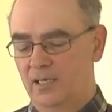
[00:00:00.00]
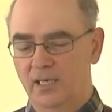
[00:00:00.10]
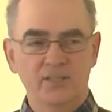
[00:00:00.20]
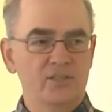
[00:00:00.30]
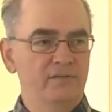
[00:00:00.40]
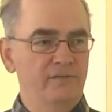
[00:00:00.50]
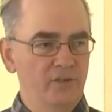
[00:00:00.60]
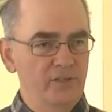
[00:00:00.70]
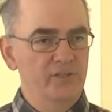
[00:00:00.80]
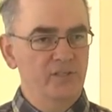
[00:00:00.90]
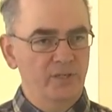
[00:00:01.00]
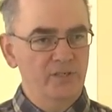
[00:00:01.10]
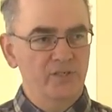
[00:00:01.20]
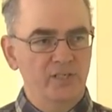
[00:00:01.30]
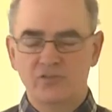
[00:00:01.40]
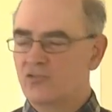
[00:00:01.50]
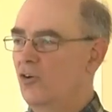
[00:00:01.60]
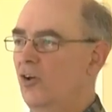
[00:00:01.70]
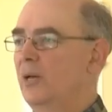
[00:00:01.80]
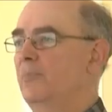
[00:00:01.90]
It's an avoidance question. It's
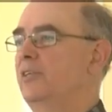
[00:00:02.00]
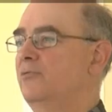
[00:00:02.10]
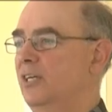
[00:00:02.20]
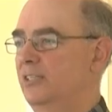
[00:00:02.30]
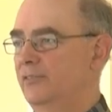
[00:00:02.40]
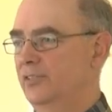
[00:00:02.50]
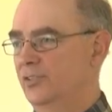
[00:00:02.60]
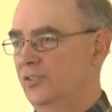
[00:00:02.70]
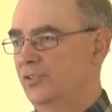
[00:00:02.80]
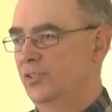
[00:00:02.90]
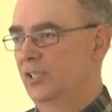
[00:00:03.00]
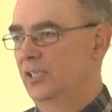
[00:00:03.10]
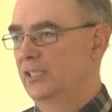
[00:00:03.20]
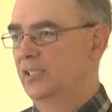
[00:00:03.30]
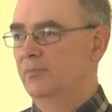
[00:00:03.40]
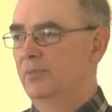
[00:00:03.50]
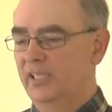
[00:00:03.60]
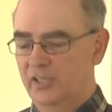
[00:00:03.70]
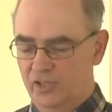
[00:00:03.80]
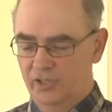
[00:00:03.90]
throwing up an irrelevance to the big
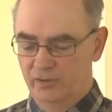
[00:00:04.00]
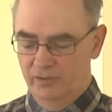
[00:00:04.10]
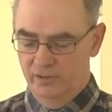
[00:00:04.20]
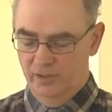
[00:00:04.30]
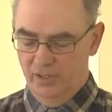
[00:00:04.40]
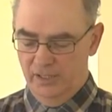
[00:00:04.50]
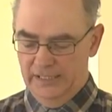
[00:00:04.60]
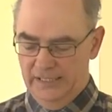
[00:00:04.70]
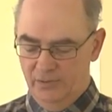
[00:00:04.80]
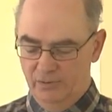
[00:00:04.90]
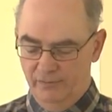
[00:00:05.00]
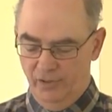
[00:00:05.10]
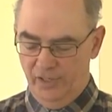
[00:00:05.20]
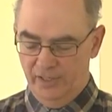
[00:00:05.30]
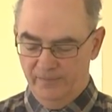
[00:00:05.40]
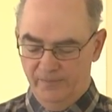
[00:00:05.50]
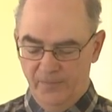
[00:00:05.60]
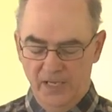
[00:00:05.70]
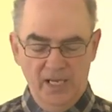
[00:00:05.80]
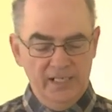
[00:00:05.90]
issue to avoid.
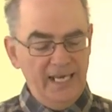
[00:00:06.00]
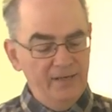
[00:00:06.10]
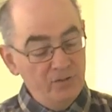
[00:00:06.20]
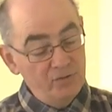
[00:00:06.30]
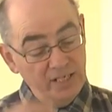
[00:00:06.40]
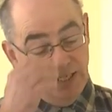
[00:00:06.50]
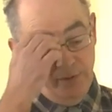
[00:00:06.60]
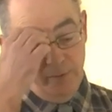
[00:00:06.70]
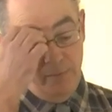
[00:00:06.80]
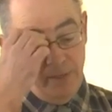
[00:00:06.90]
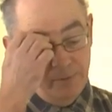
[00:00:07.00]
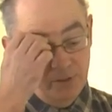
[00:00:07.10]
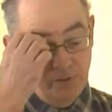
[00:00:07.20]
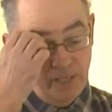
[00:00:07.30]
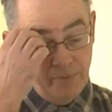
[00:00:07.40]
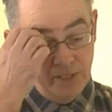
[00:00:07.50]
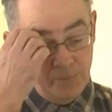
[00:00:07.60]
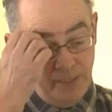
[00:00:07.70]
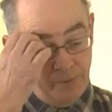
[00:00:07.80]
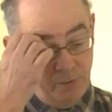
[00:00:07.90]
Now, how do you deal with it when people do that? Because
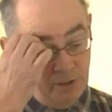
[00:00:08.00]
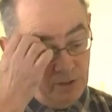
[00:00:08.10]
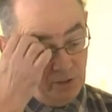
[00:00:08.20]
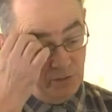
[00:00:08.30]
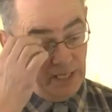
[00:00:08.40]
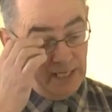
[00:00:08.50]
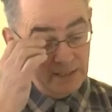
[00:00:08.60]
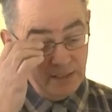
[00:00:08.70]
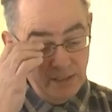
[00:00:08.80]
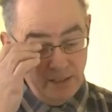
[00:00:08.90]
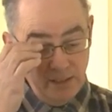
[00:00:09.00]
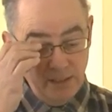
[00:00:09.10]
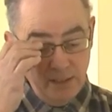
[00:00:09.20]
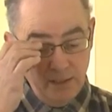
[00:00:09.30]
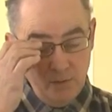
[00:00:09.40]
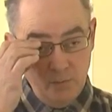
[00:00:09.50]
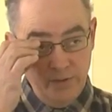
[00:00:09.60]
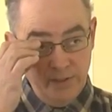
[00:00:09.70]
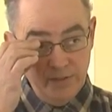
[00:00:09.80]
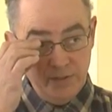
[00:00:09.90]
people will do that
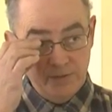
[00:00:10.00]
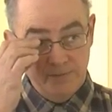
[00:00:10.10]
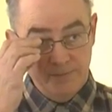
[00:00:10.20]
with us.